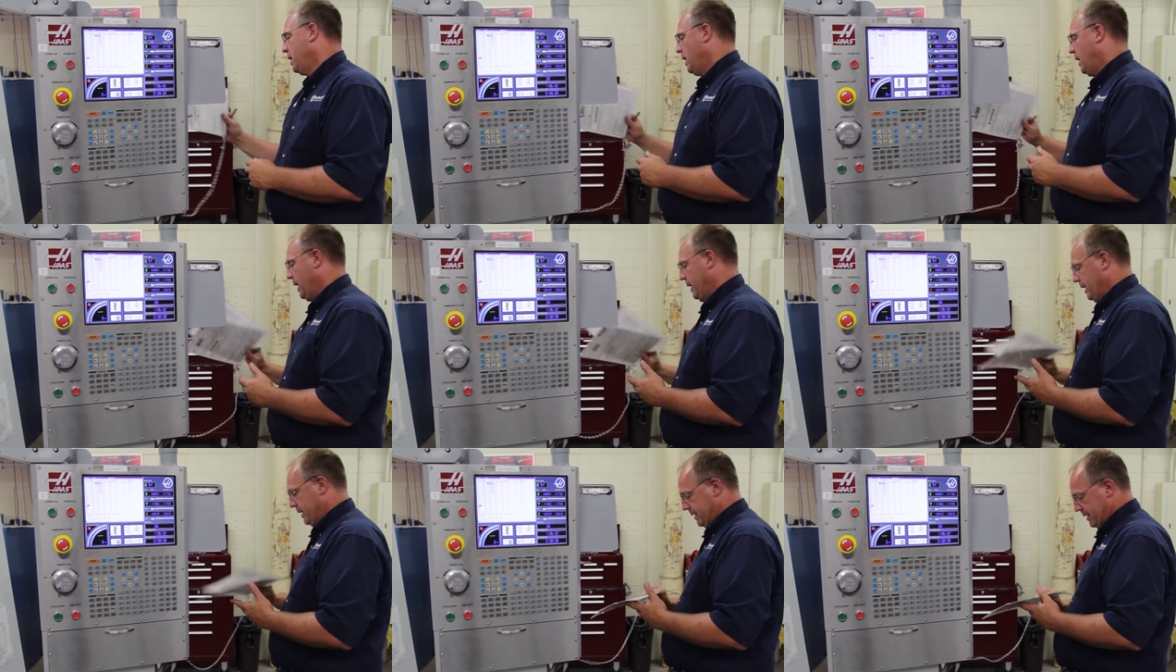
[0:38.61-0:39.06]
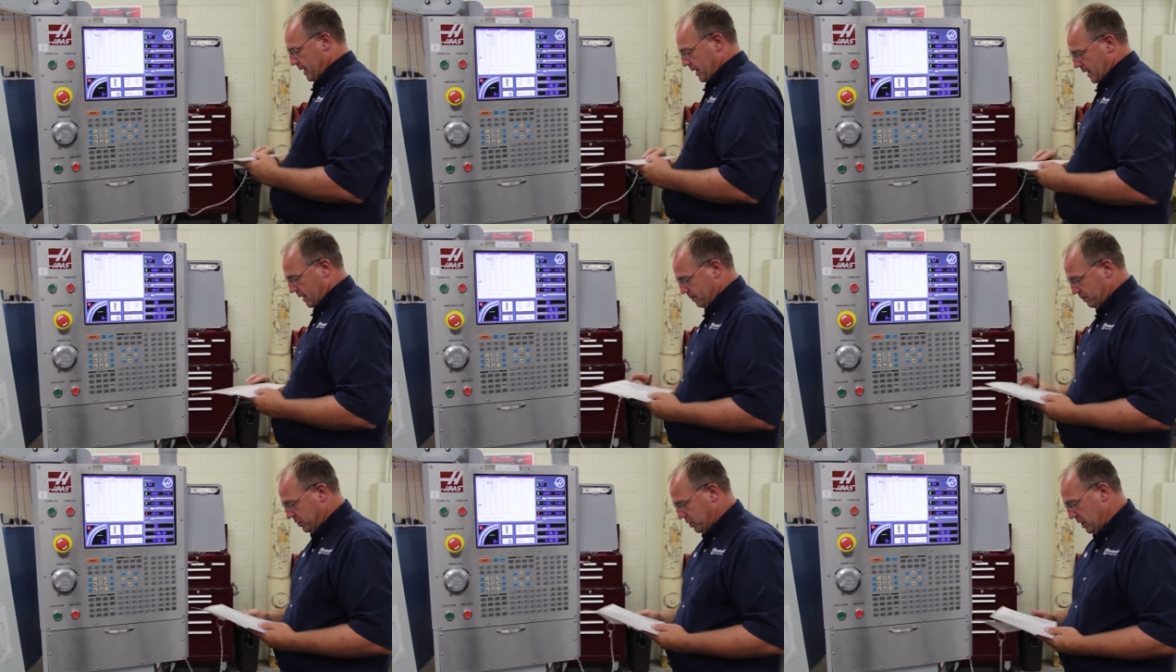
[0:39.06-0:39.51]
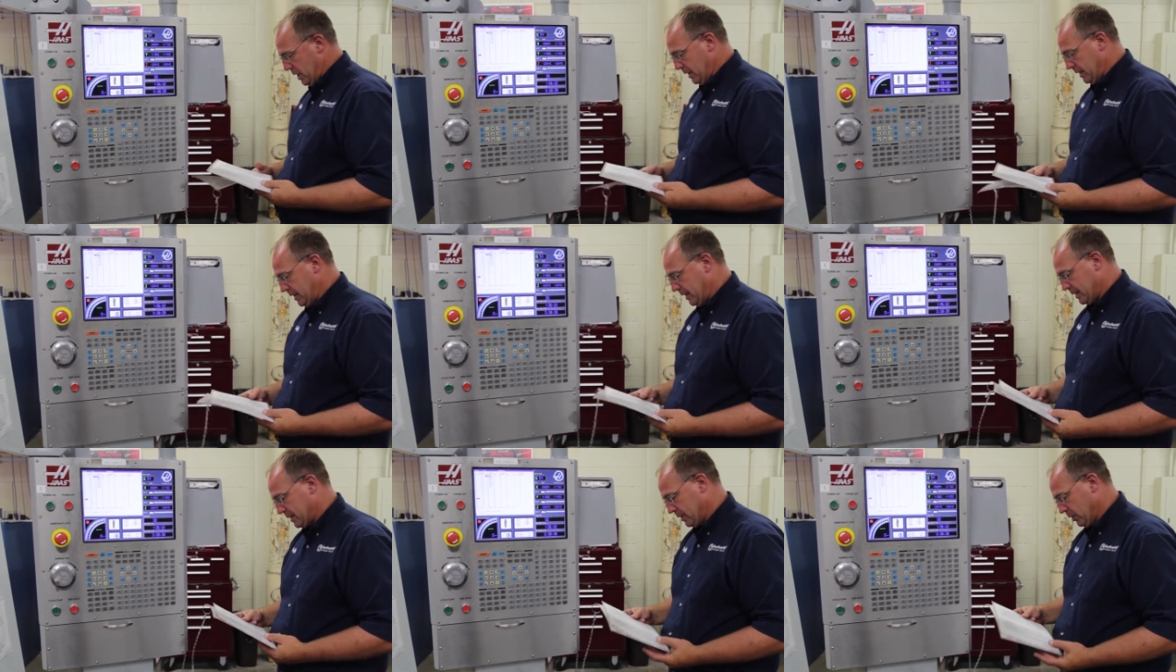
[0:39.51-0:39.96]
on a setup
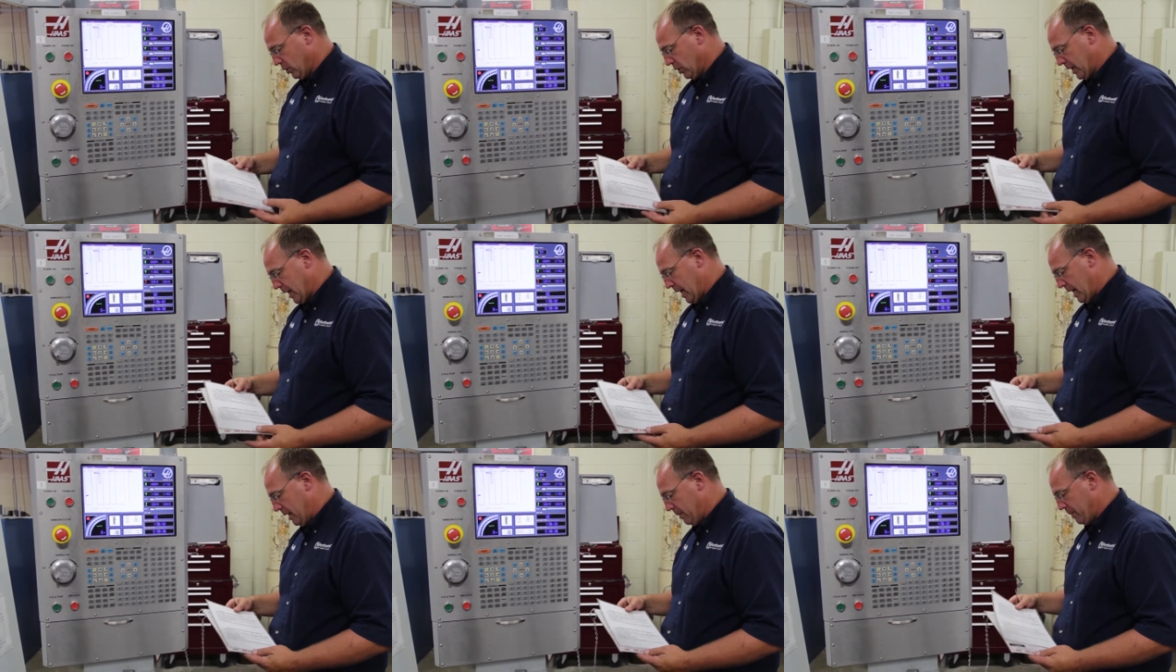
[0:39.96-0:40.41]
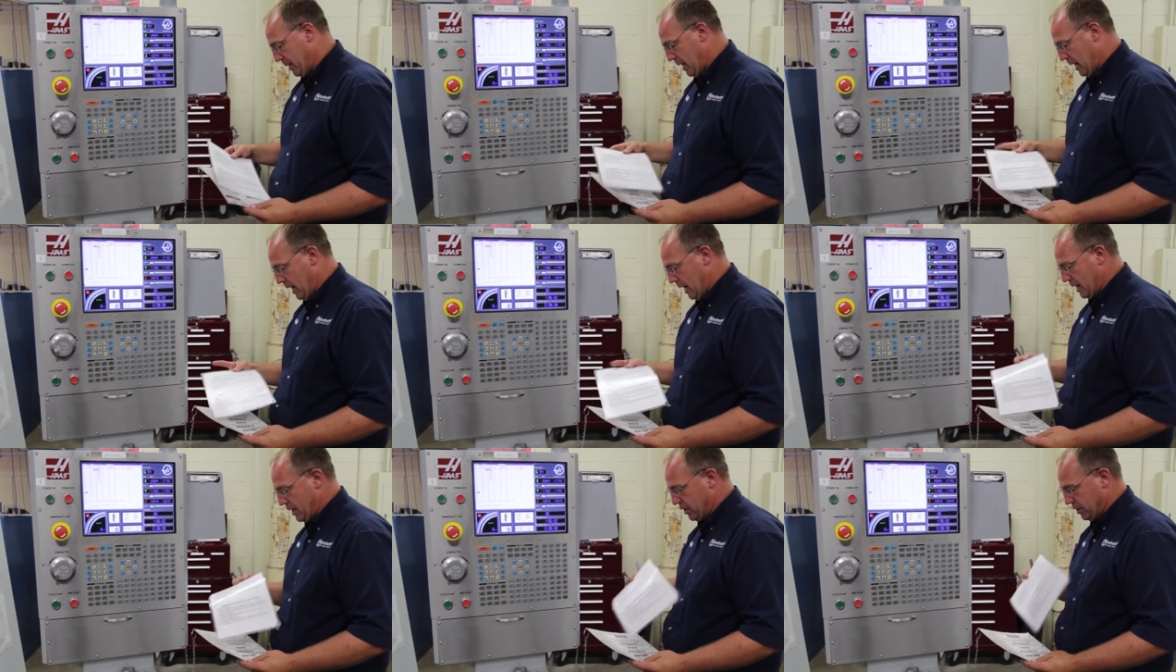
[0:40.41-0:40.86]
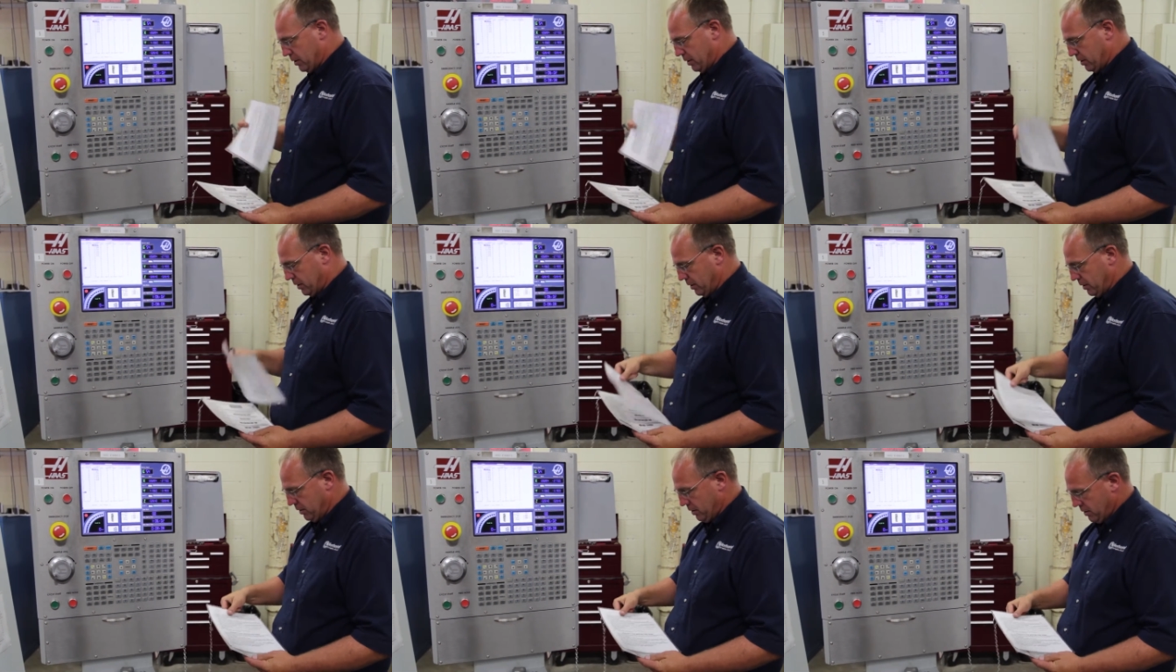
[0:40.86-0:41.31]
sheet that's located behind
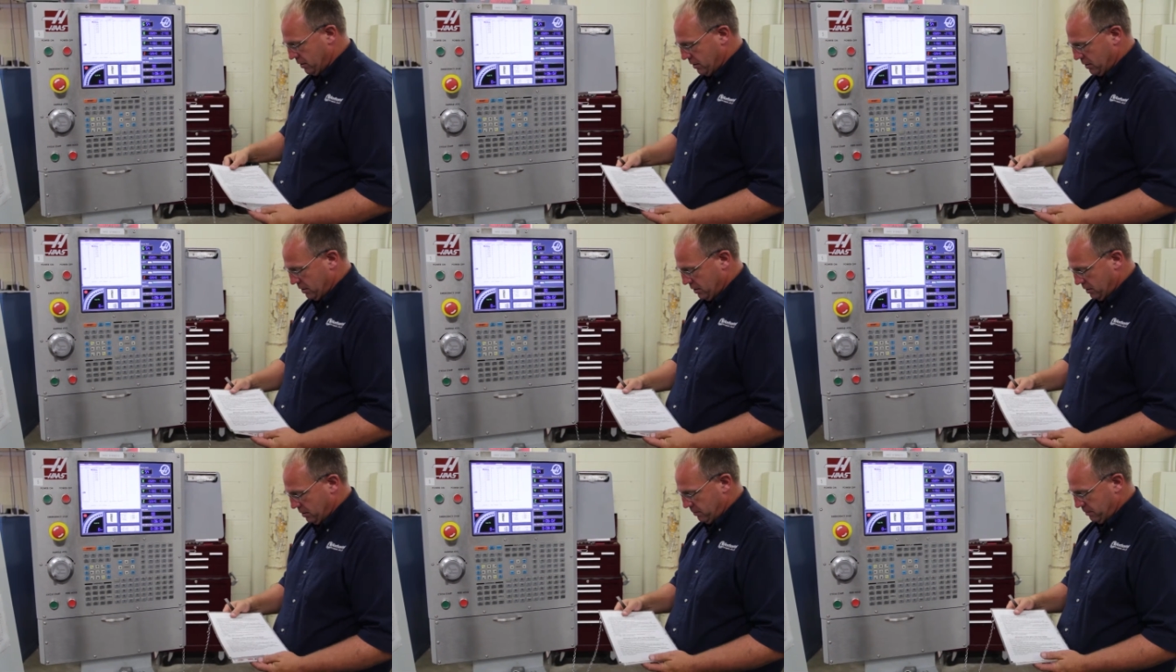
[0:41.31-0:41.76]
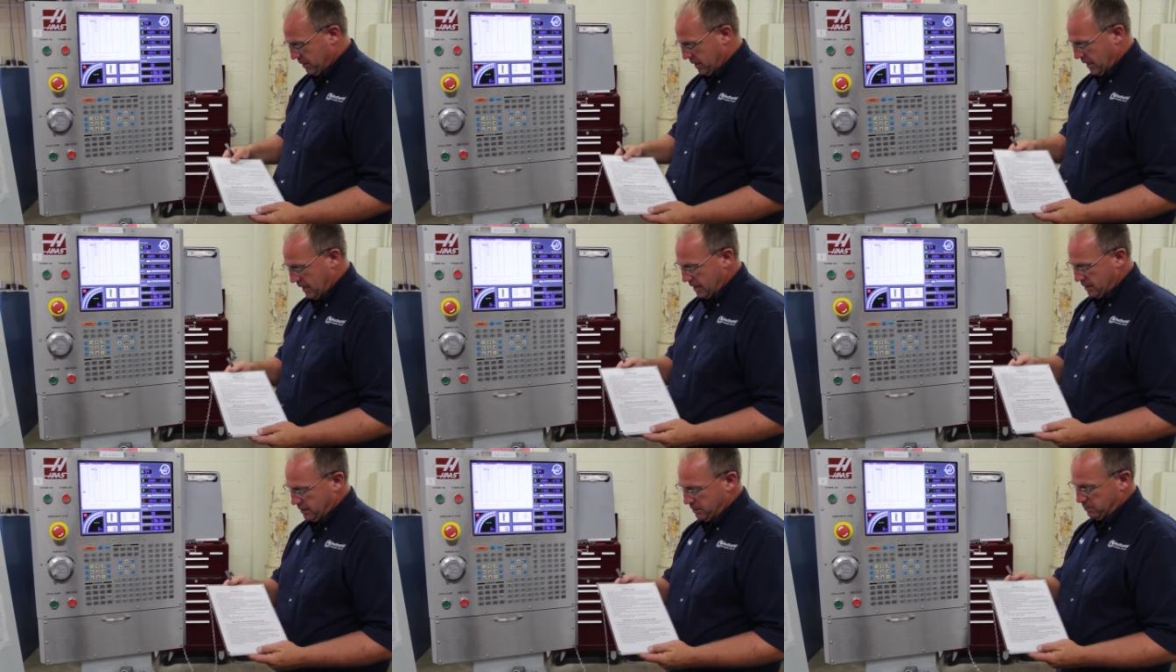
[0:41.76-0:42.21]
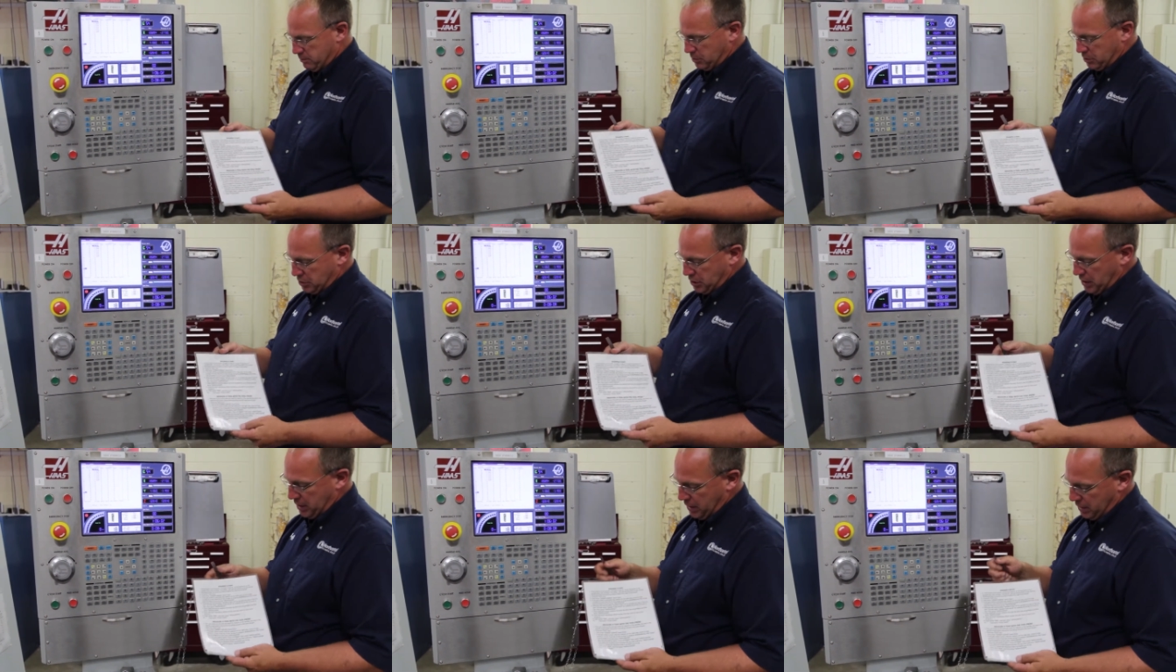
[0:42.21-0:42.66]
the
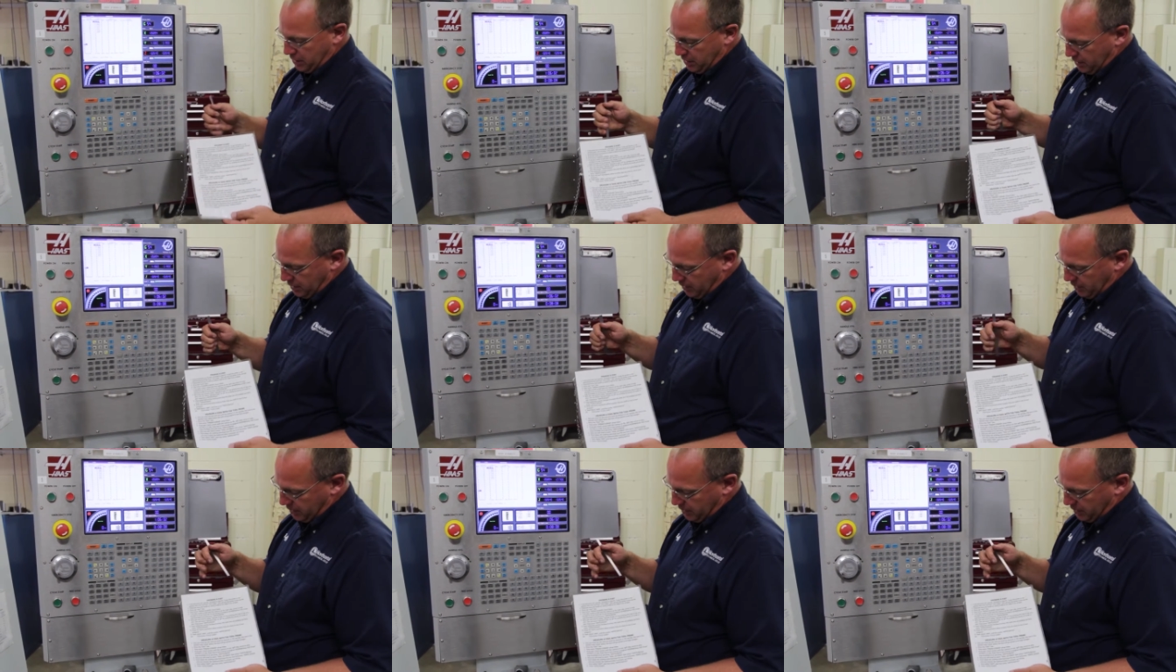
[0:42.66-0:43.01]
machine